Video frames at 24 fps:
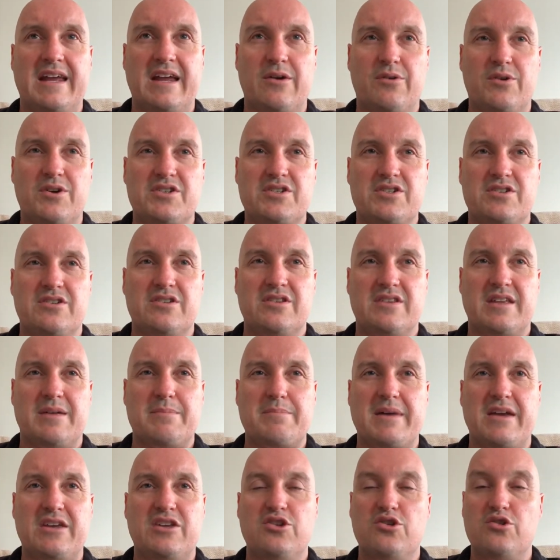irritant, that
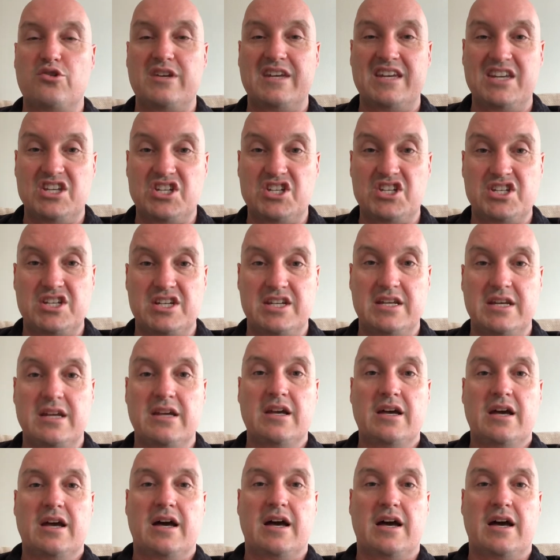make you itchy,